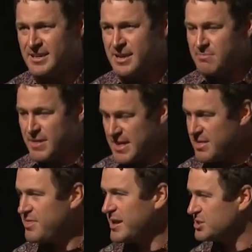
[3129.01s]
But the other
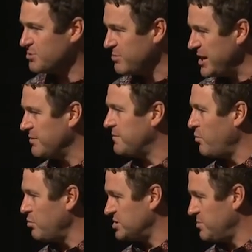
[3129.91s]
thing to
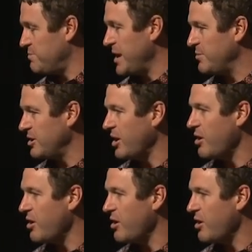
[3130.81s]
reinforce with people, you know,